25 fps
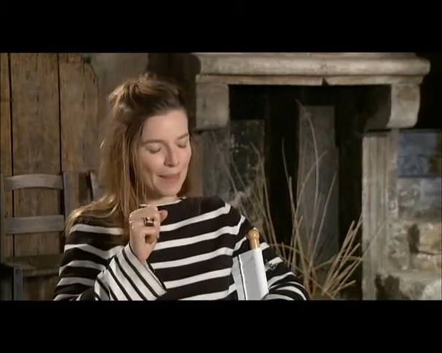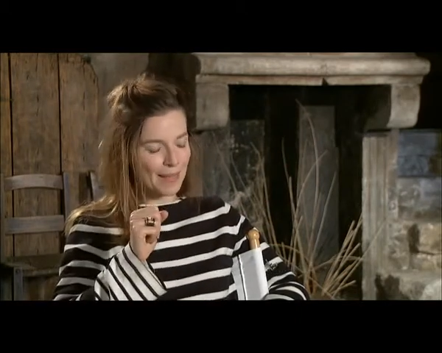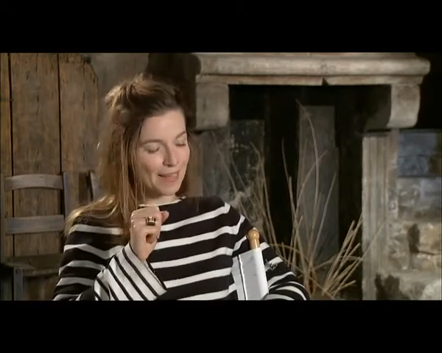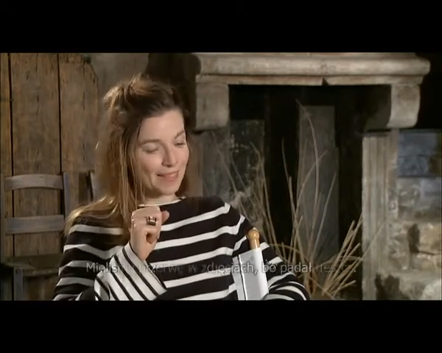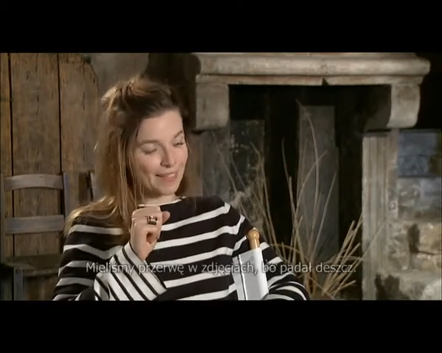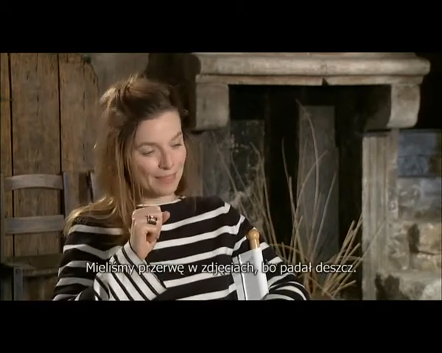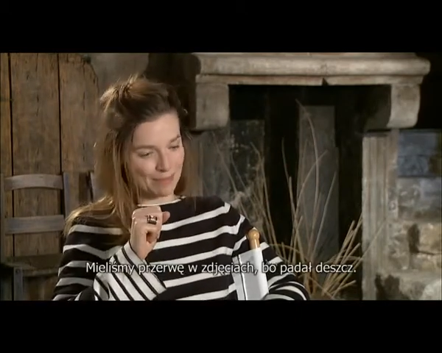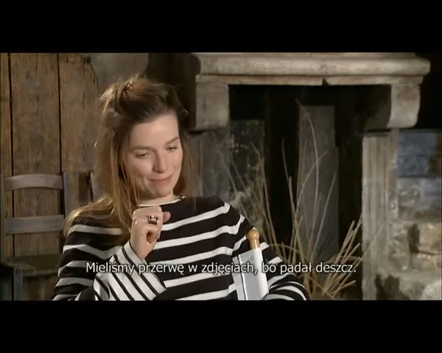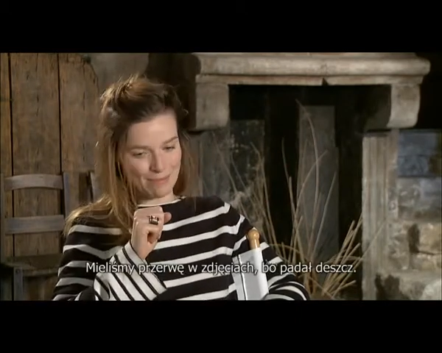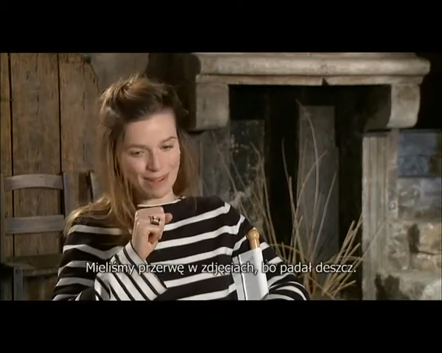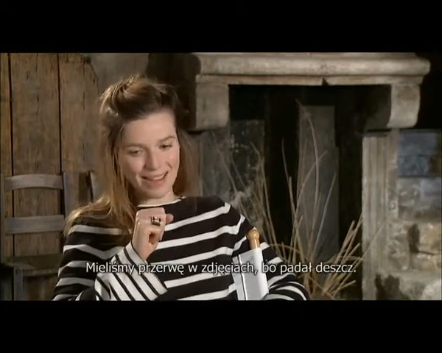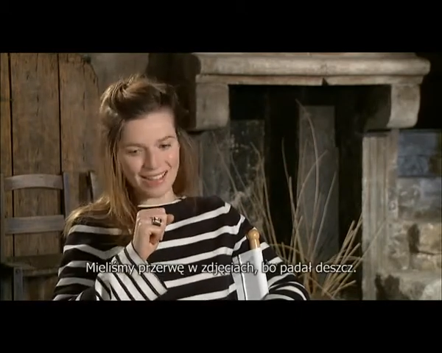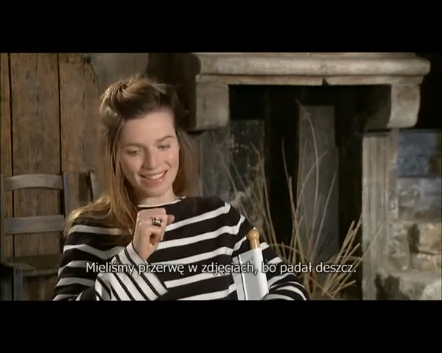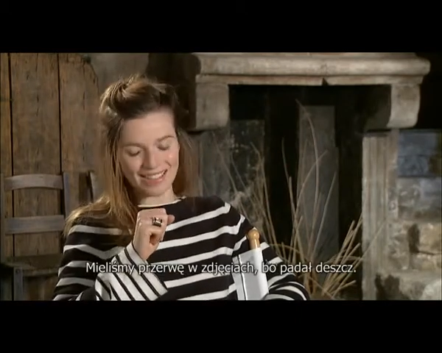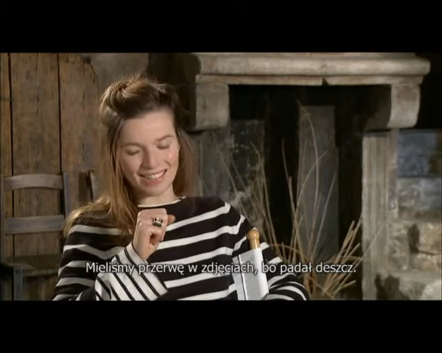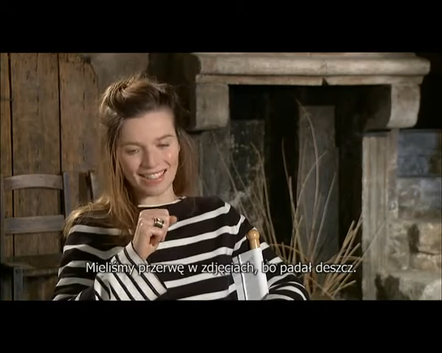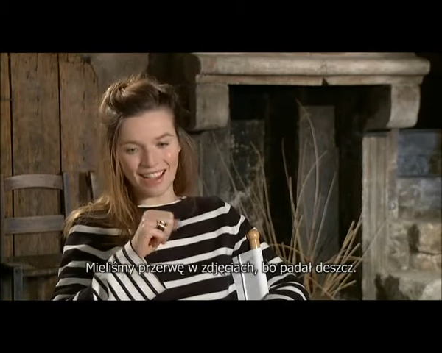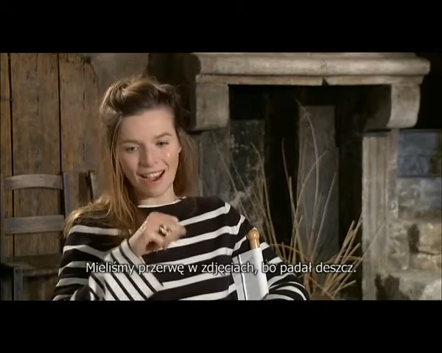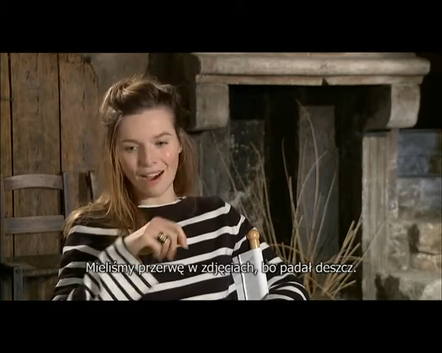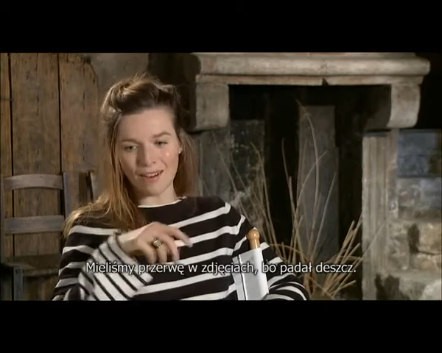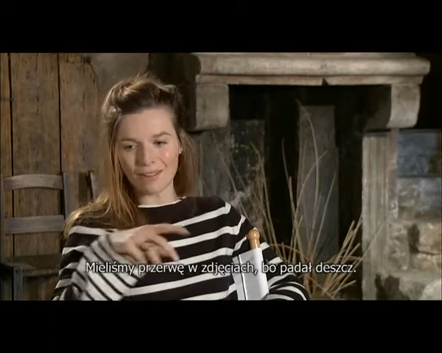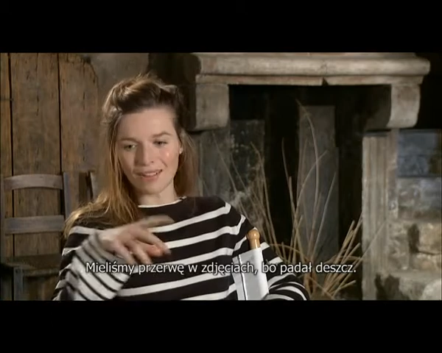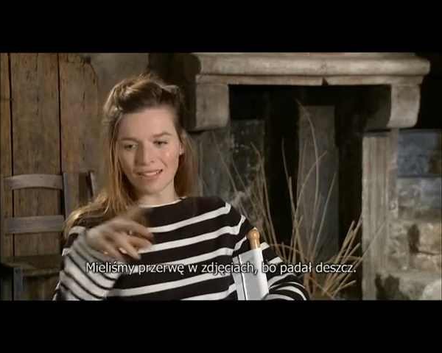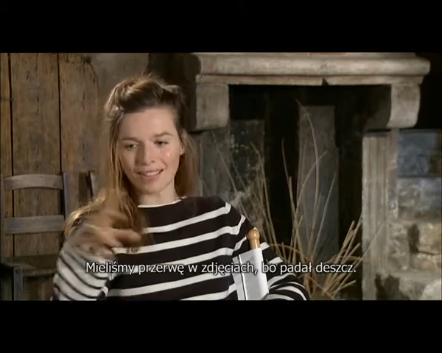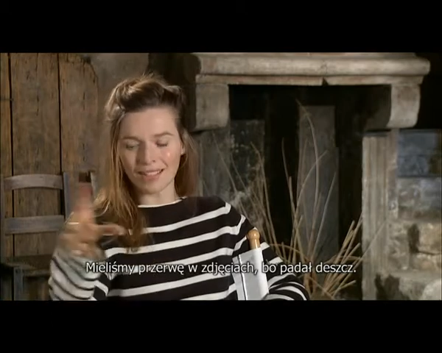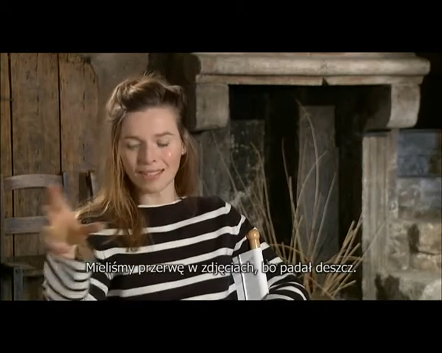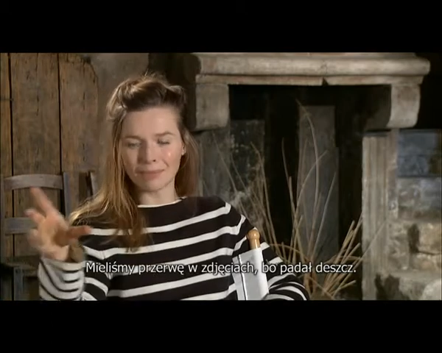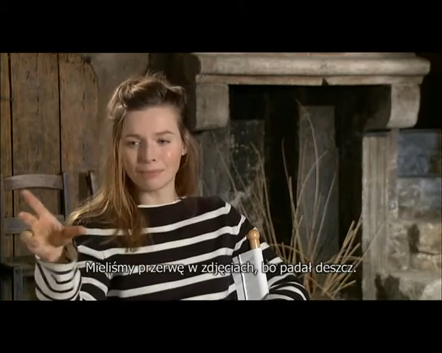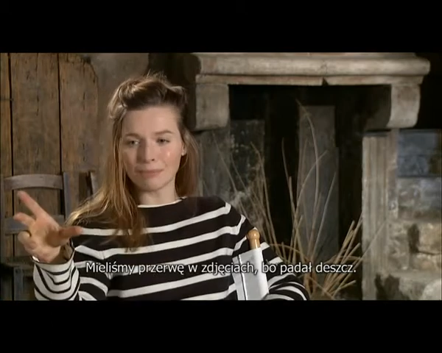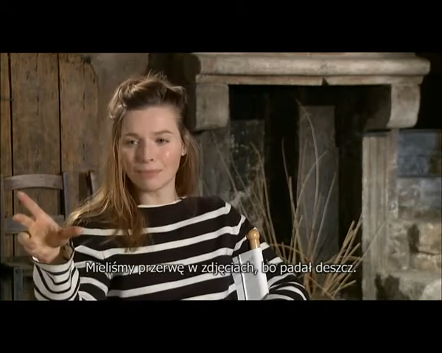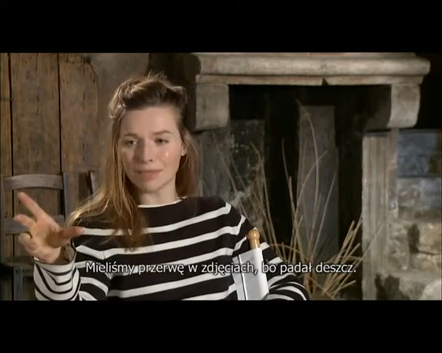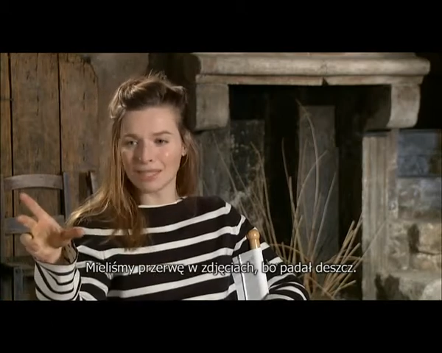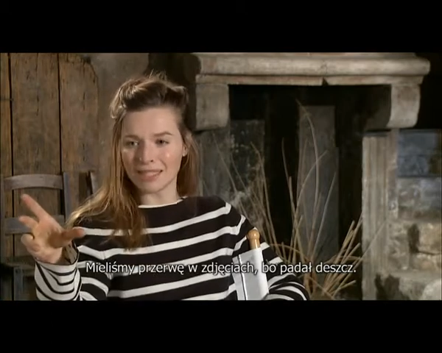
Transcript: it's amazing how he can